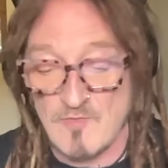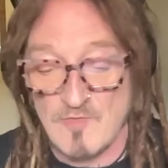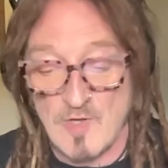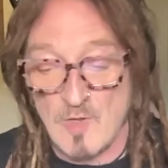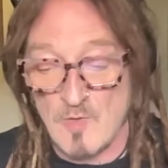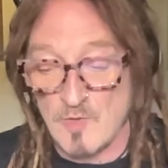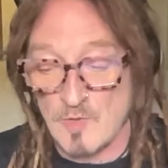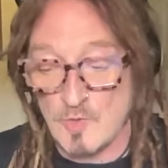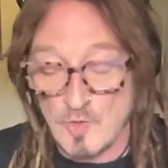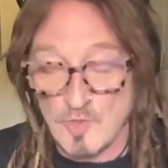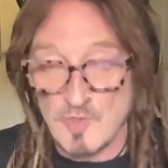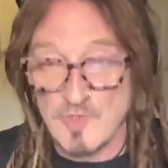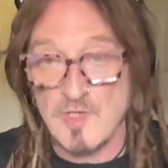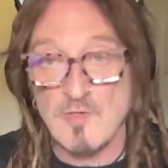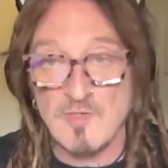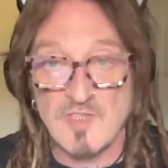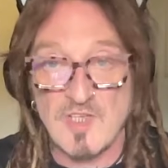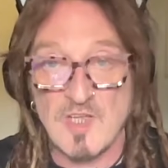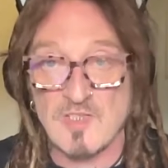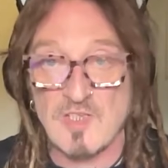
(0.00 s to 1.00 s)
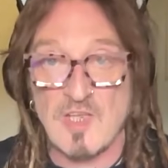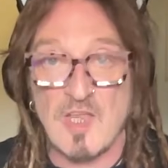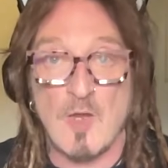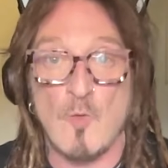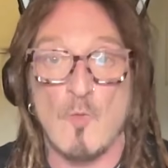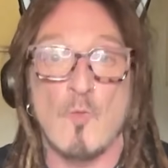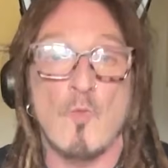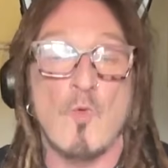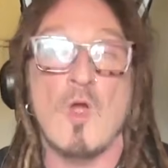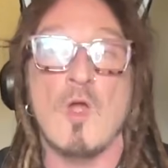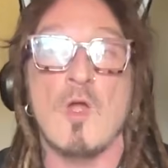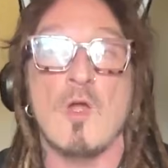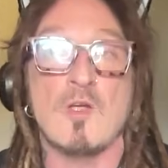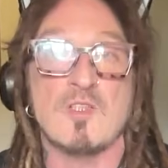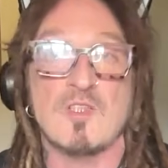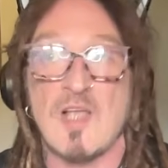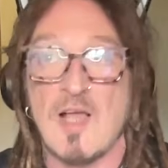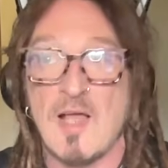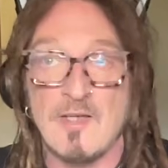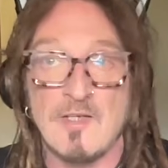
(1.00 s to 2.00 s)
Now, the good news is it
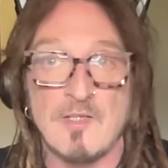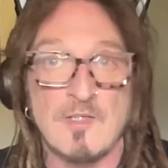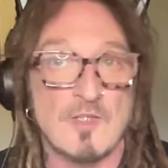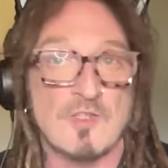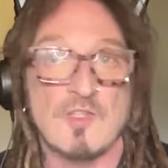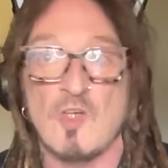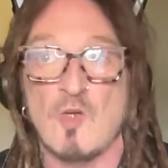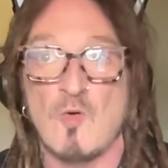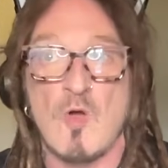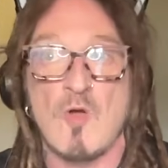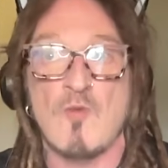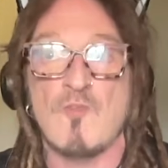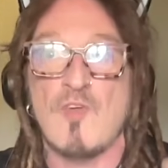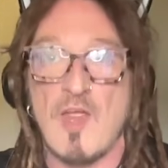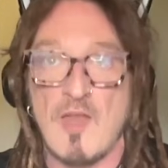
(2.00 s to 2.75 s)
works and it doesn't go off.